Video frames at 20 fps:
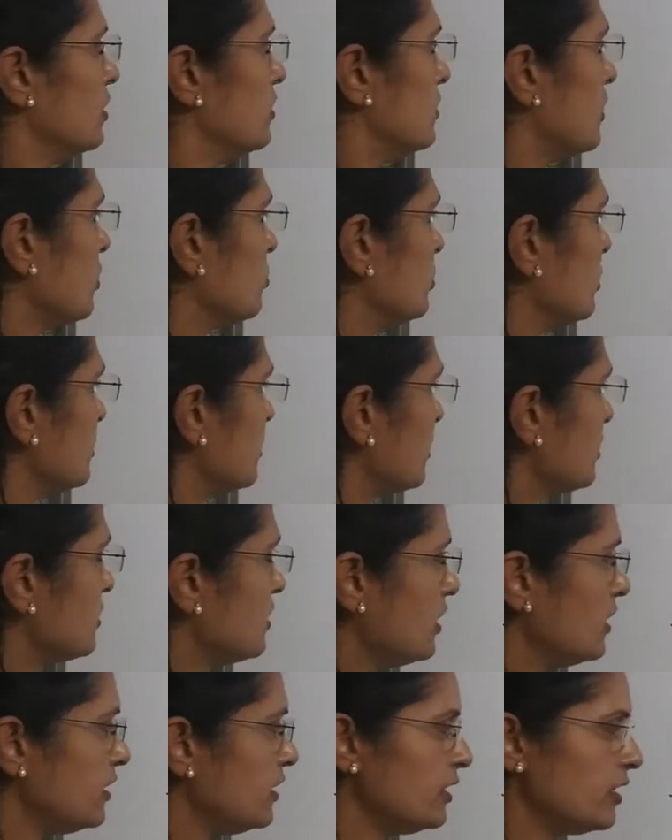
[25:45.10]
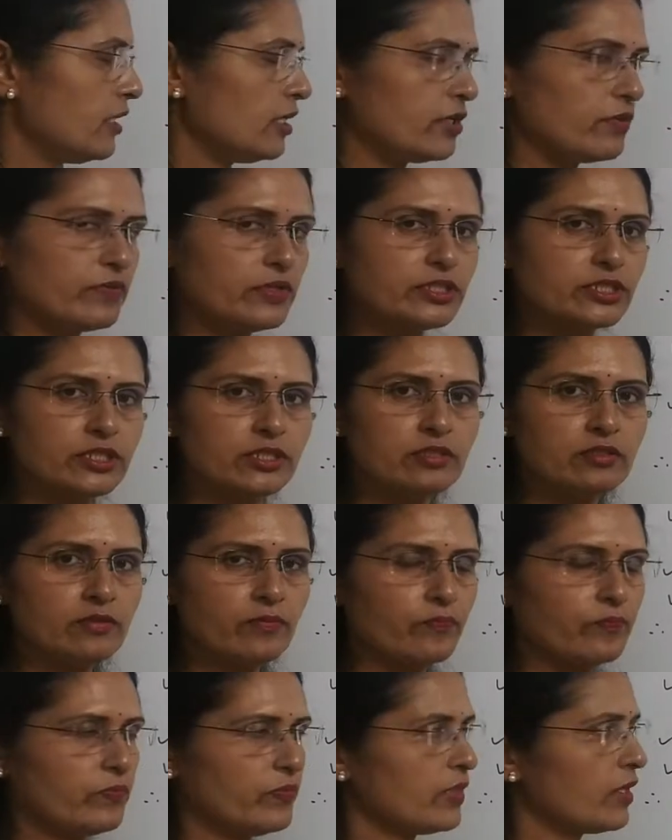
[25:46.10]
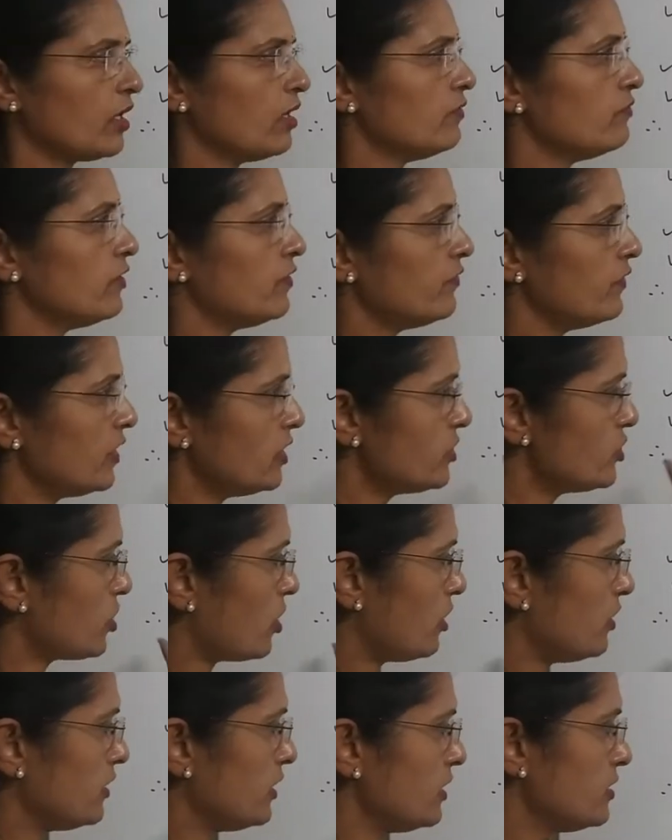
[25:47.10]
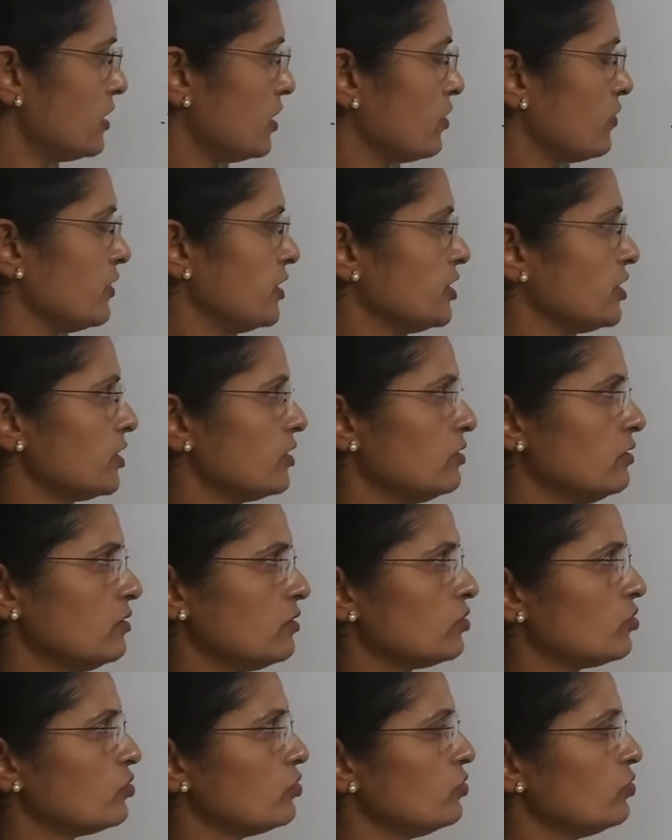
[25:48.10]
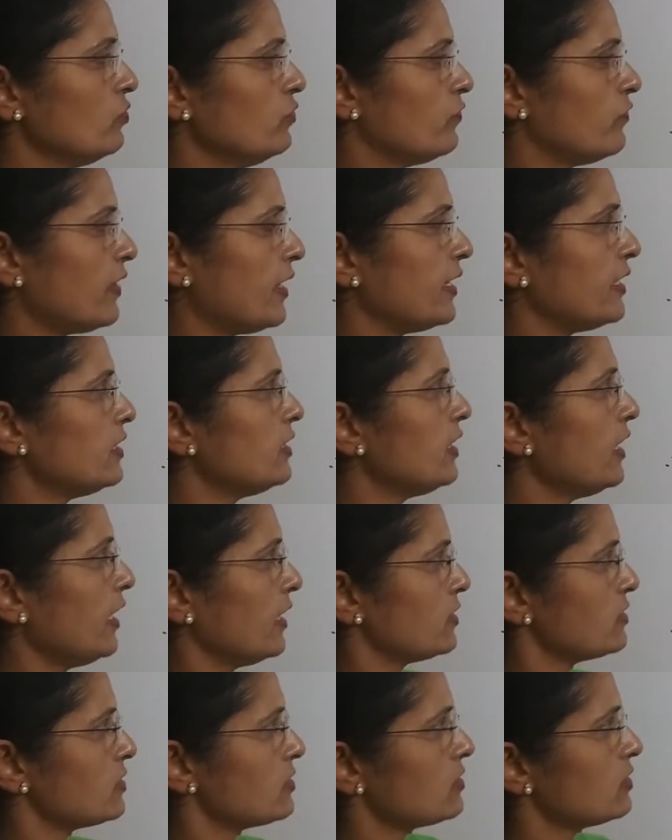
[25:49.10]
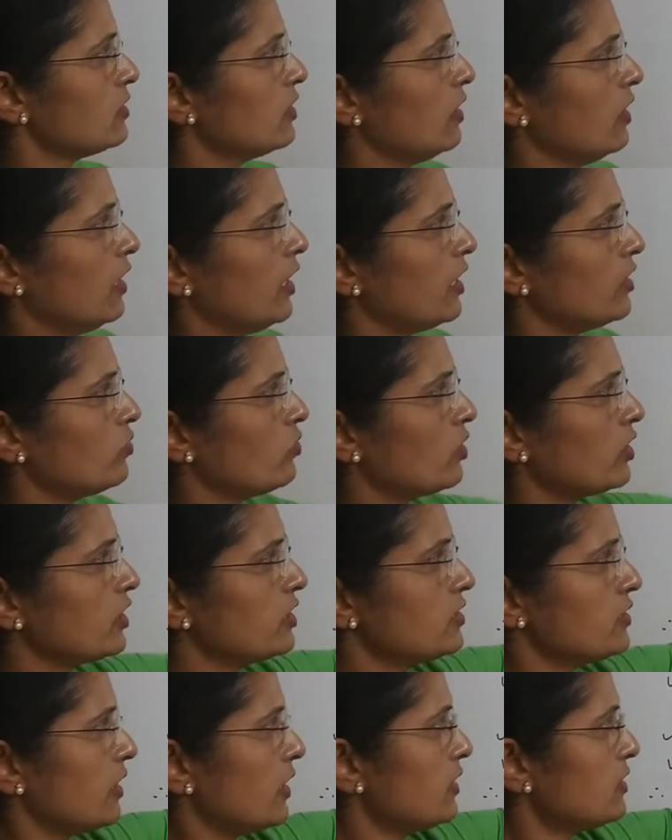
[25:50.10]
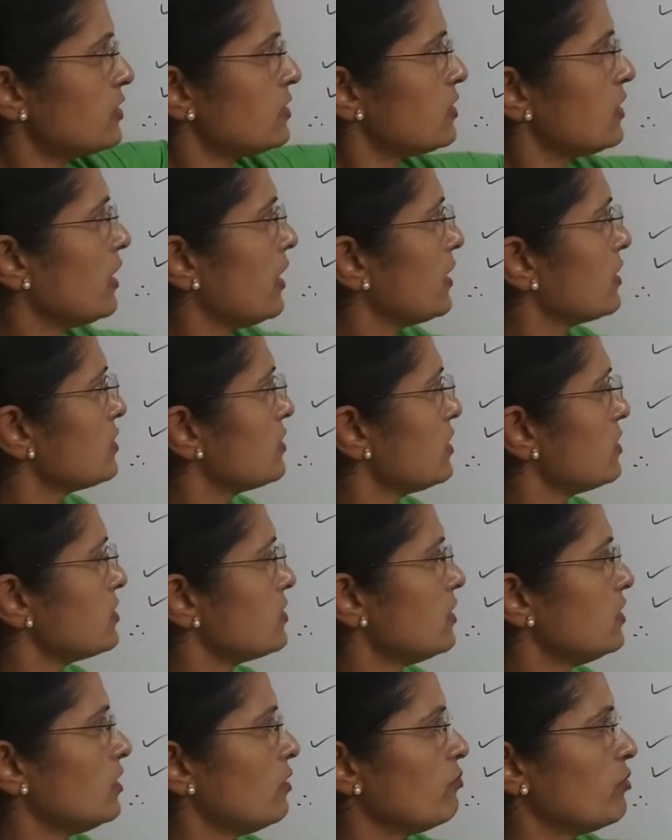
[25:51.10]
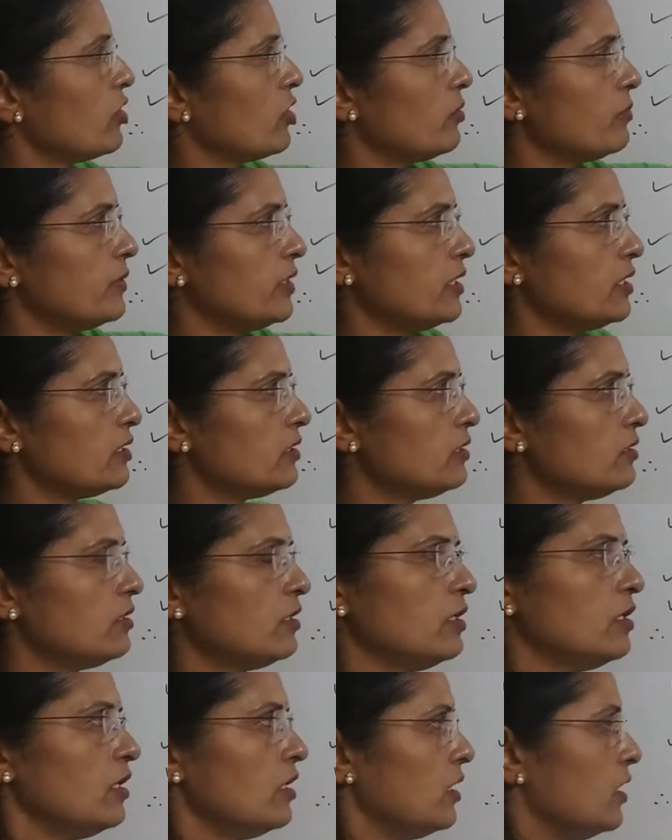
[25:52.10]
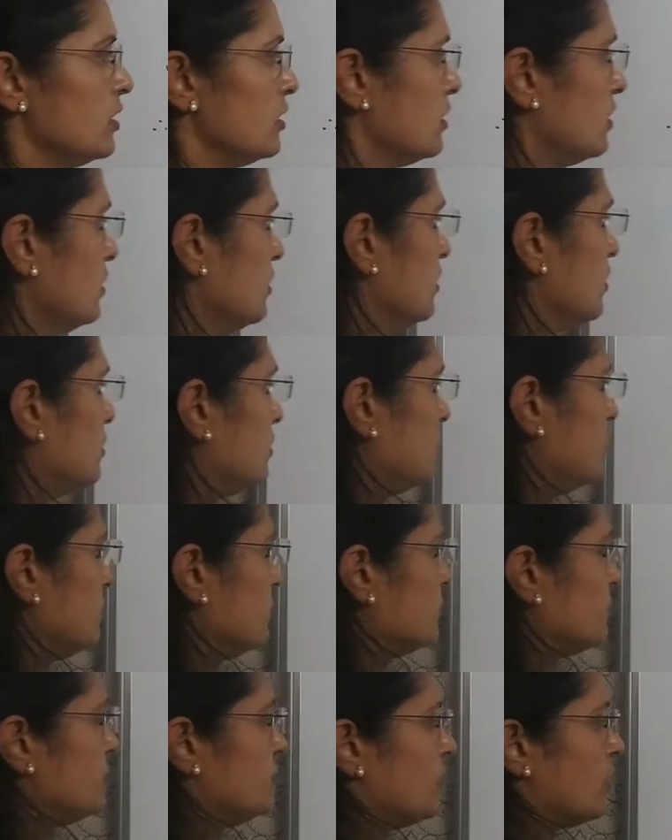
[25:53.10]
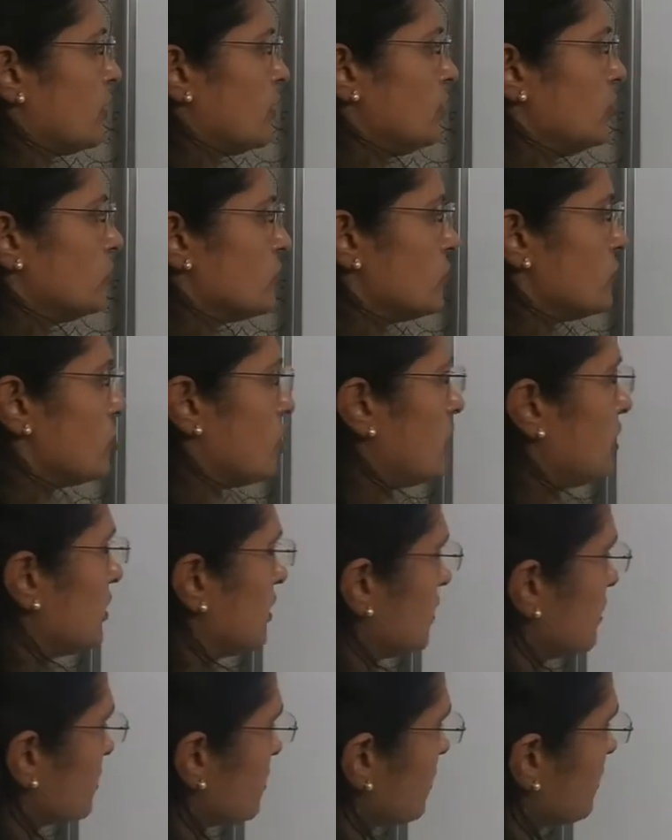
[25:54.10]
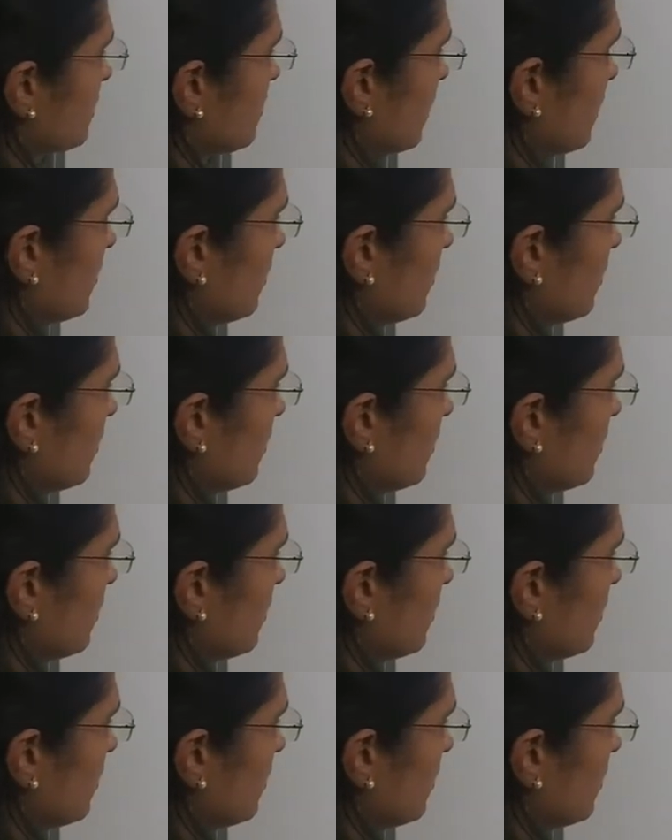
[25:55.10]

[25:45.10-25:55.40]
Now this is the linear equation. We will solve this equation to find x. And what is x? X is the number of deer in the herd. So solve this. See